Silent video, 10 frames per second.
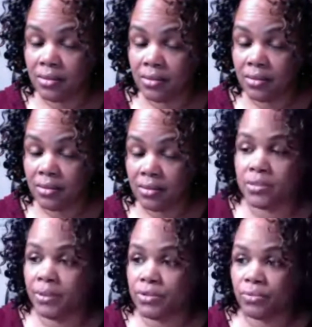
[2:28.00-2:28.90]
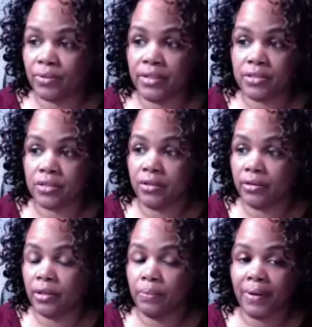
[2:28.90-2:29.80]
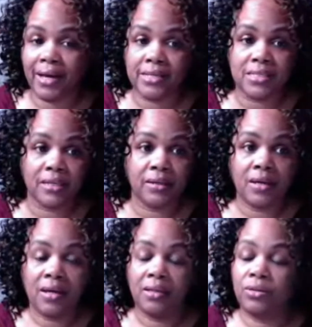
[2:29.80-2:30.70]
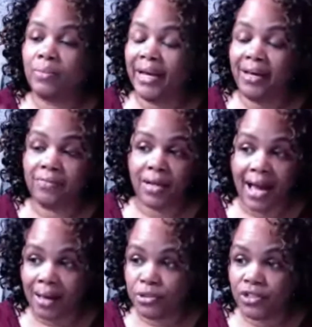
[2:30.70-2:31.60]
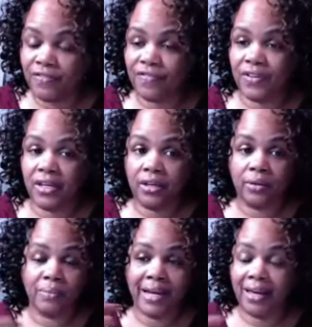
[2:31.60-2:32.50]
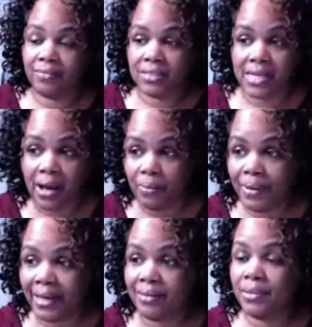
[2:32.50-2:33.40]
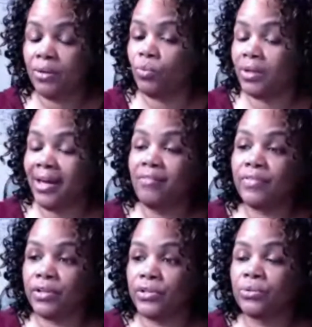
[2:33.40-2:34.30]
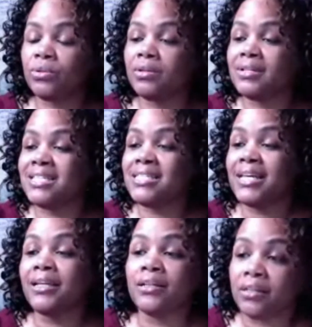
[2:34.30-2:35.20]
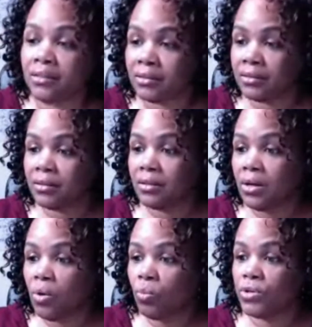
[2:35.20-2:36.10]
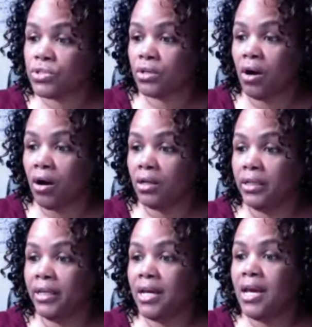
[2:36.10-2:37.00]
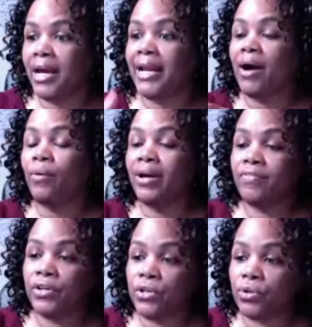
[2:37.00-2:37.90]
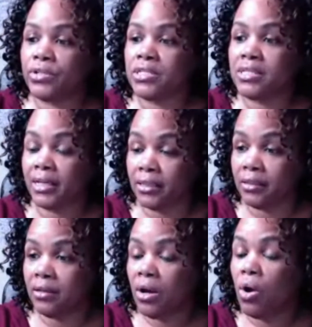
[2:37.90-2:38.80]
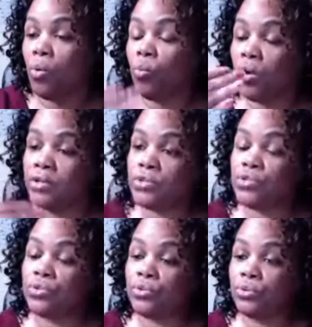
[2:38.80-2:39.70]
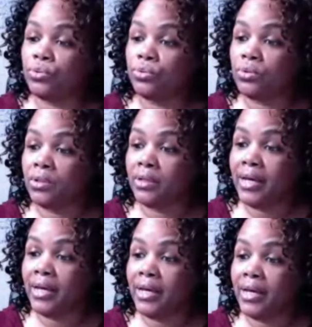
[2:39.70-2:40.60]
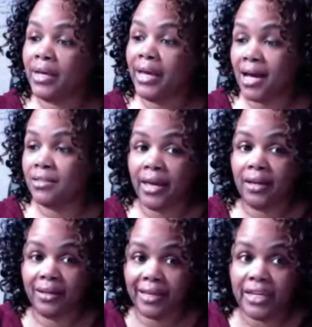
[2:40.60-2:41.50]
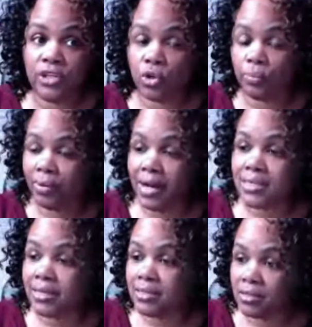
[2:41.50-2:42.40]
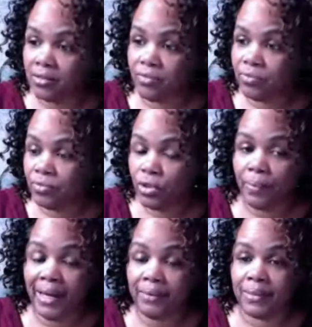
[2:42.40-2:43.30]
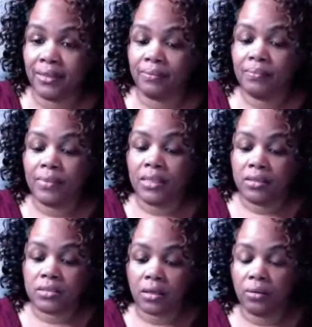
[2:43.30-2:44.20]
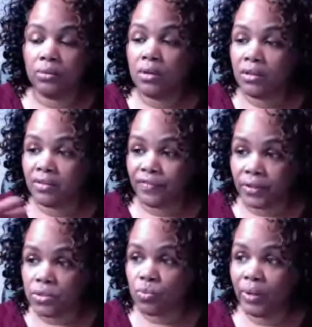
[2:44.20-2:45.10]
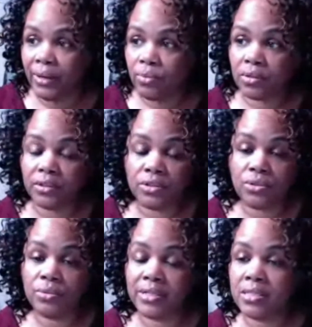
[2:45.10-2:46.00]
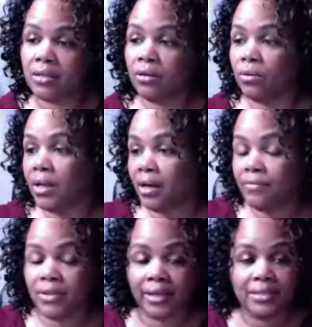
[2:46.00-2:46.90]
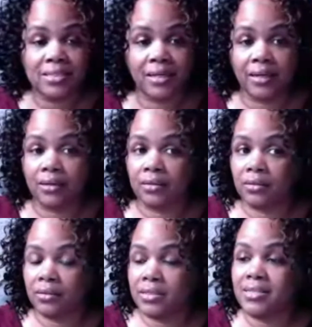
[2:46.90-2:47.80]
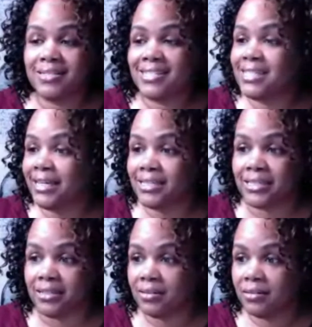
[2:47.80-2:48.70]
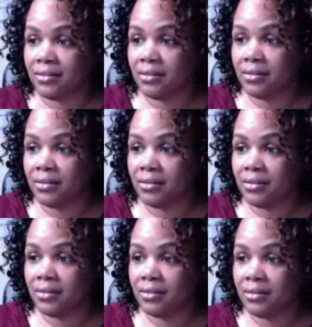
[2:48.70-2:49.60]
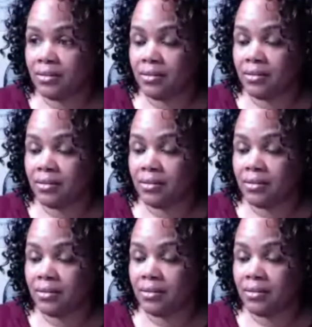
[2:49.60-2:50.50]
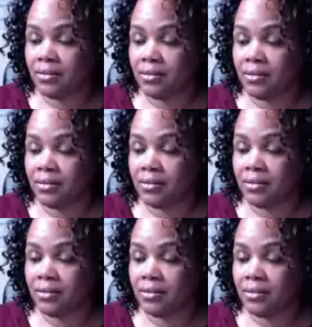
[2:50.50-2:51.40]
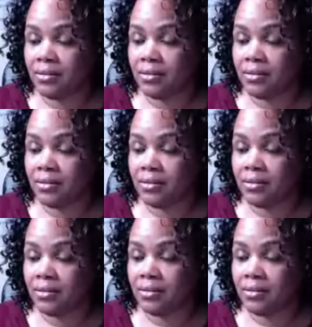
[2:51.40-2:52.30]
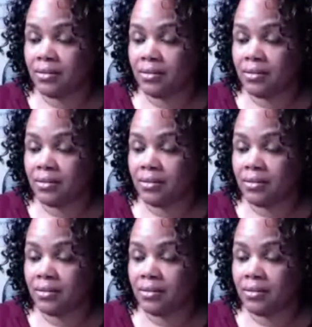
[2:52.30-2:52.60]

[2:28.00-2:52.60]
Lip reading: You're going to need first month's rent, security deposit. You might have an option fee. You might have a down payment, whatever your seller wants to call it, and however your seller wants to acknowledge that in your process of your payment. So the first way we're going to do this, and I know a lot of, like I said, this isn't sexy. It's sexy, but it ain't as sexy as some of the other stuff that we do.